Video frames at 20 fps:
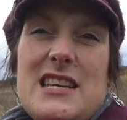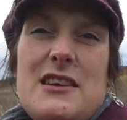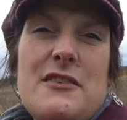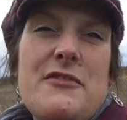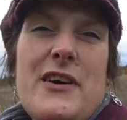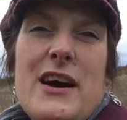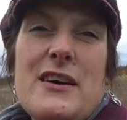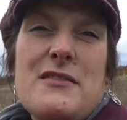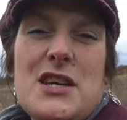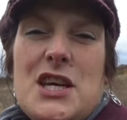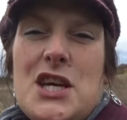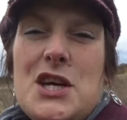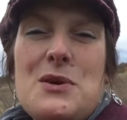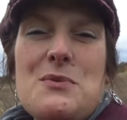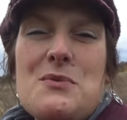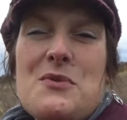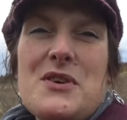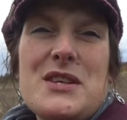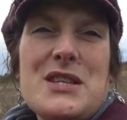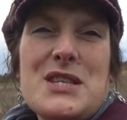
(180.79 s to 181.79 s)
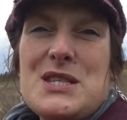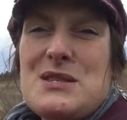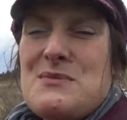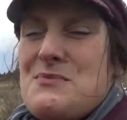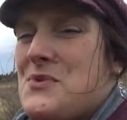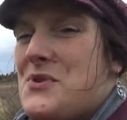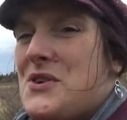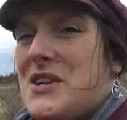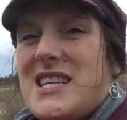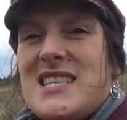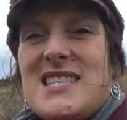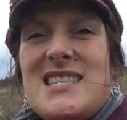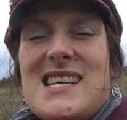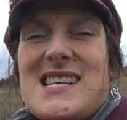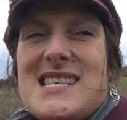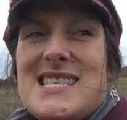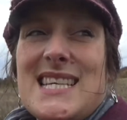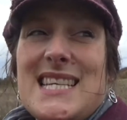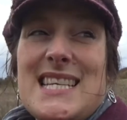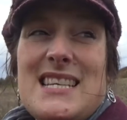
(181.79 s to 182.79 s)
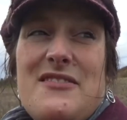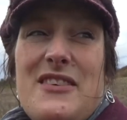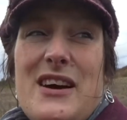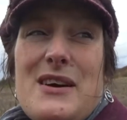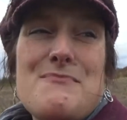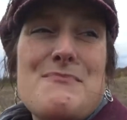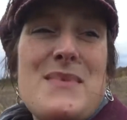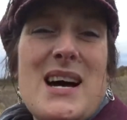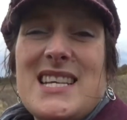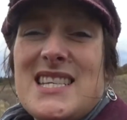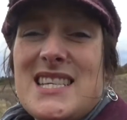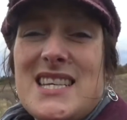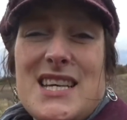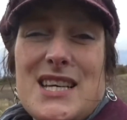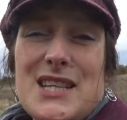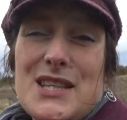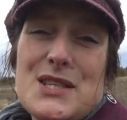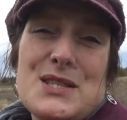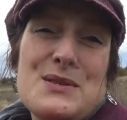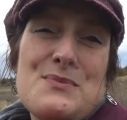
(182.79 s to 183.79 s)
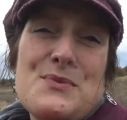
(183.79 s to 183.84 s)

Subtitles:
He found humour in the smallest things, and he found magic in the